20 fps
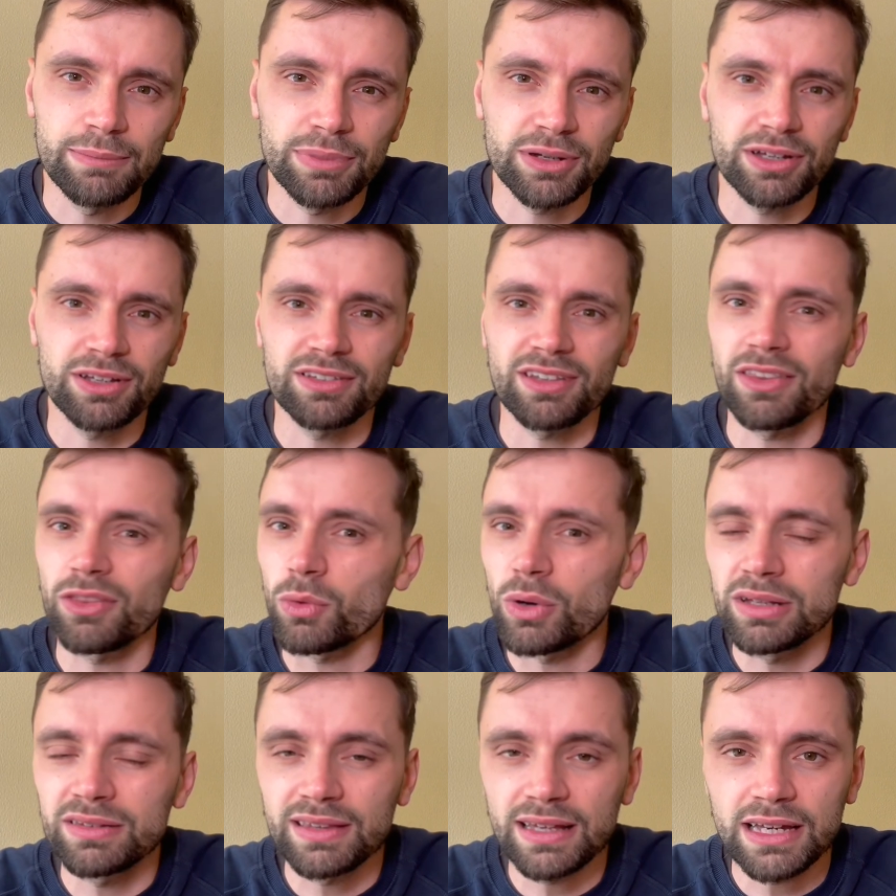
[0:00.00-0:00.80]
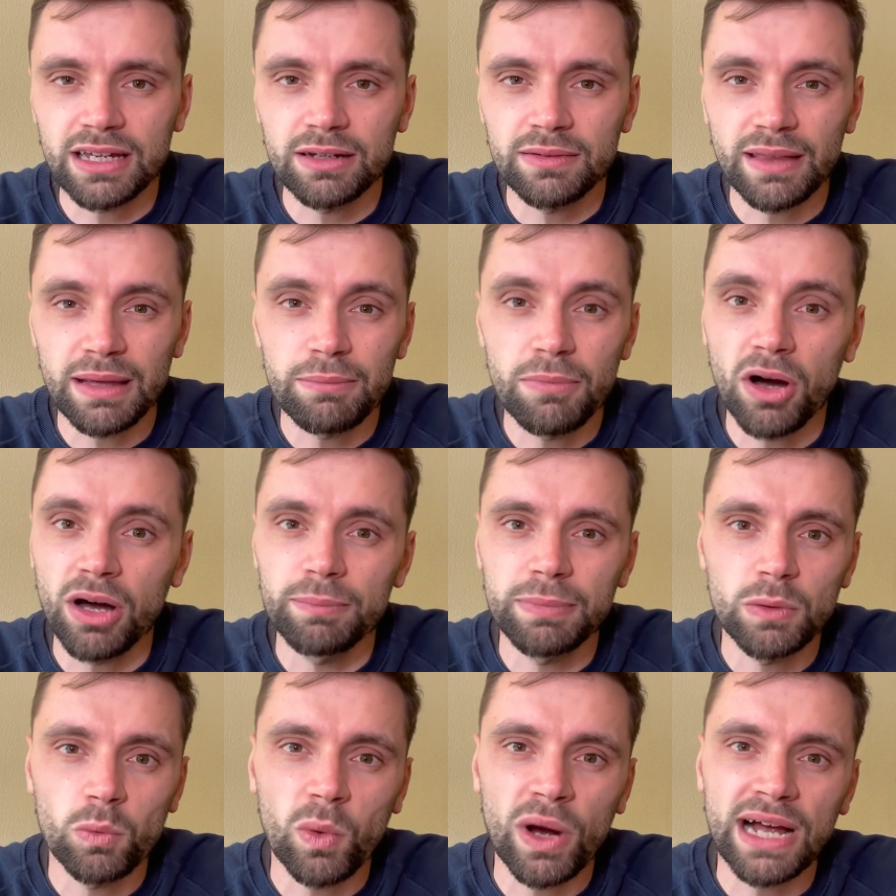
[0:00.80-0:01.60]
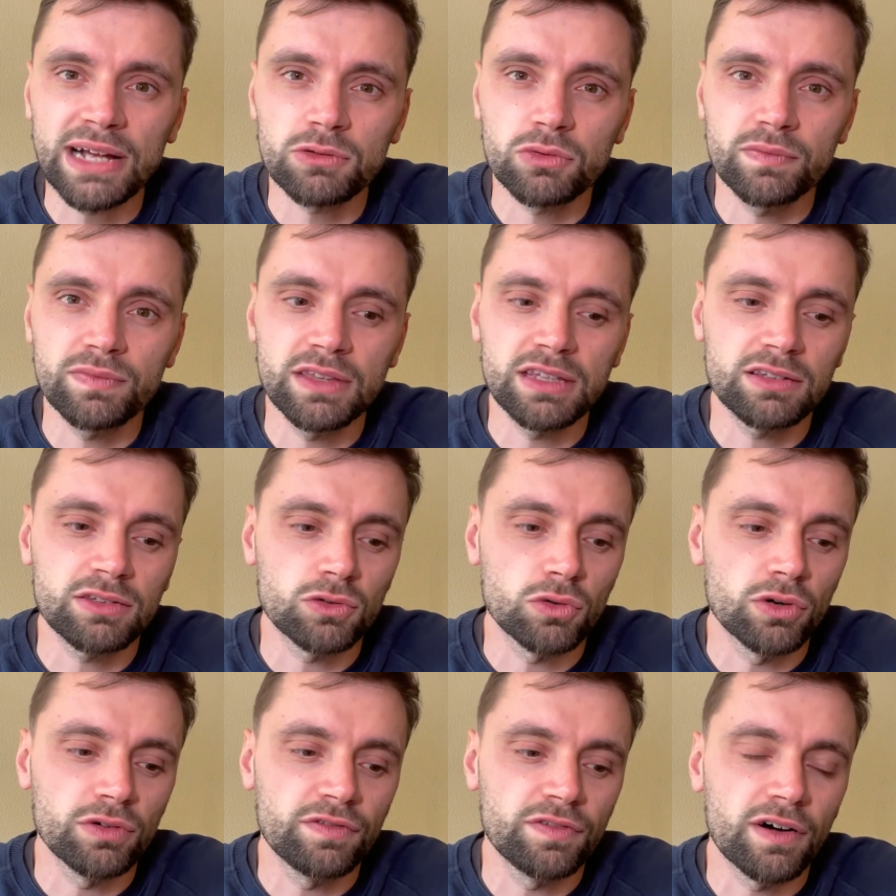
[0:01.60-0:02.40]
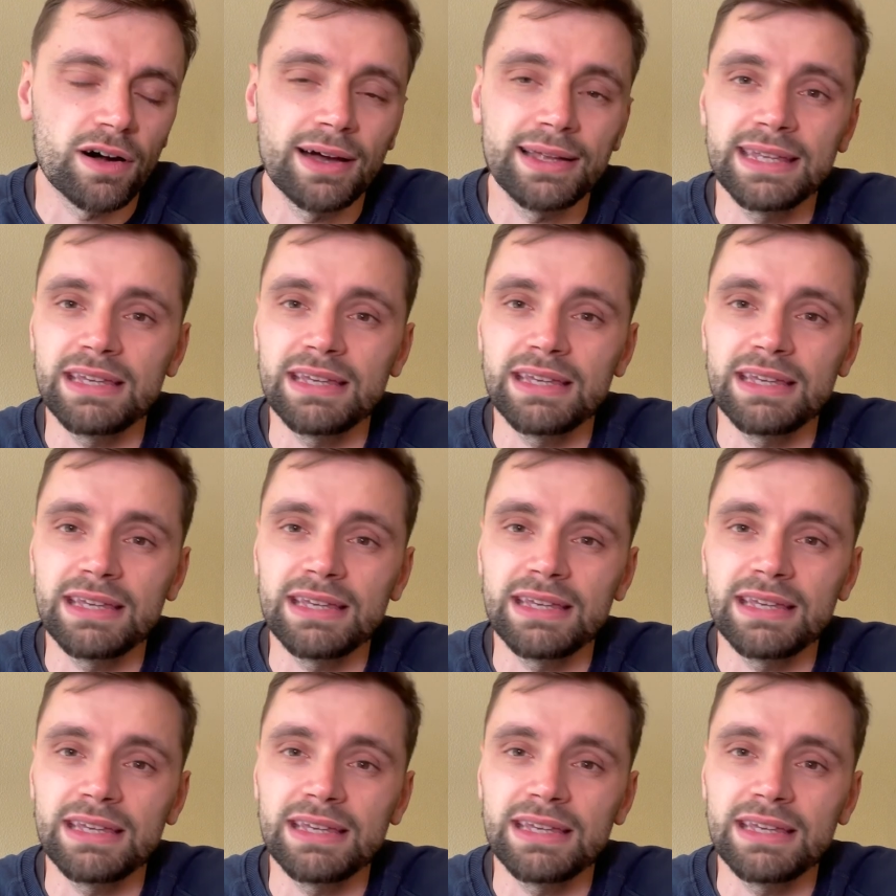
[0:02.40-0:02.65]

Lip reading: because otherwise they might be whacked with this sort of fine,